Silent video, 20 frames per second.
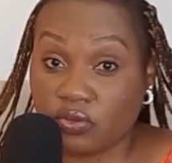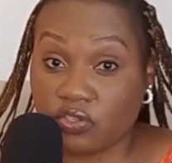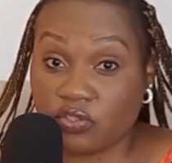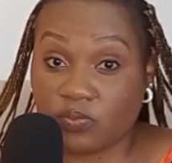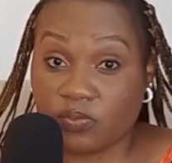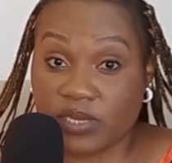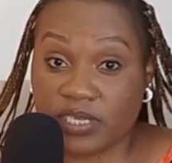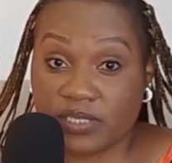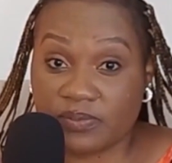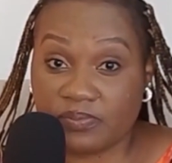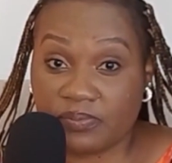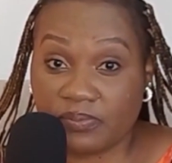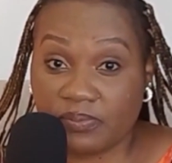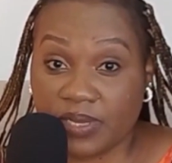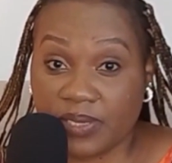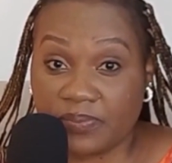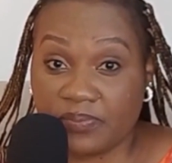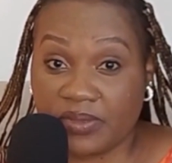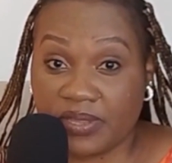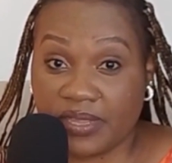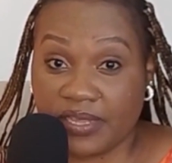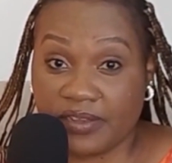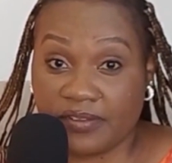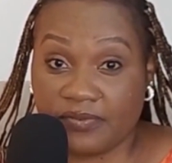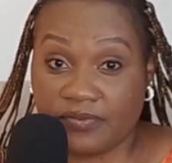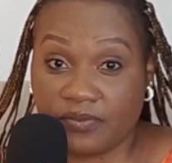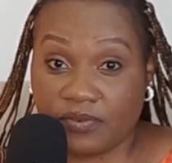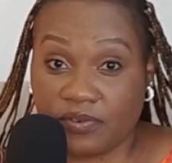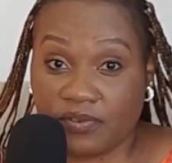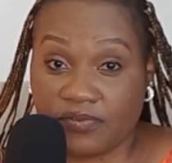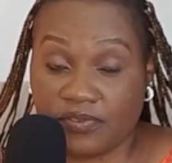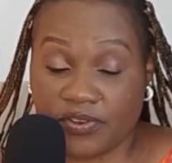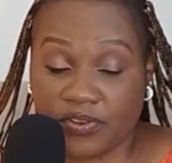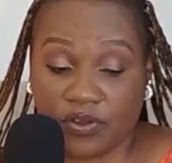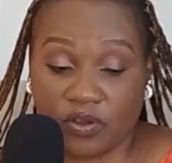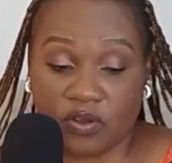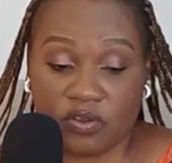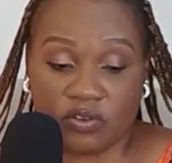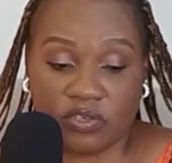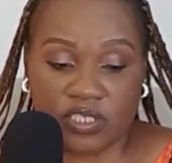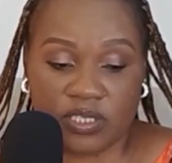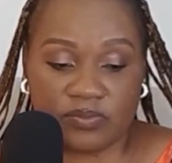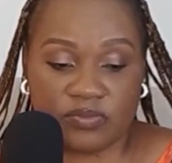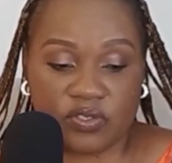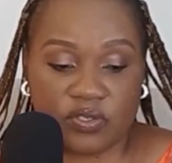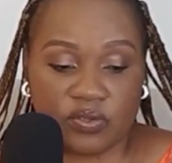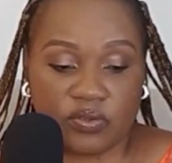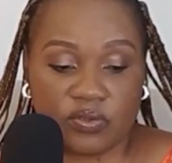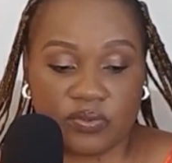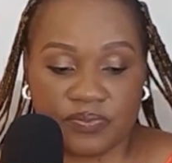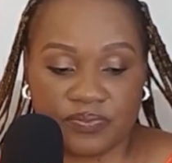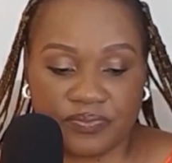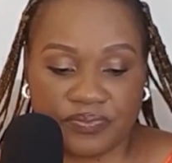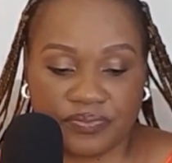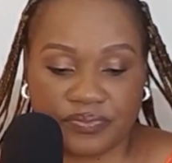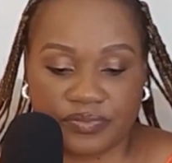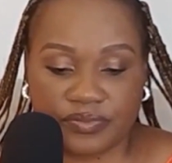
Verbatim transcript: goals might, might be there for a very long time. So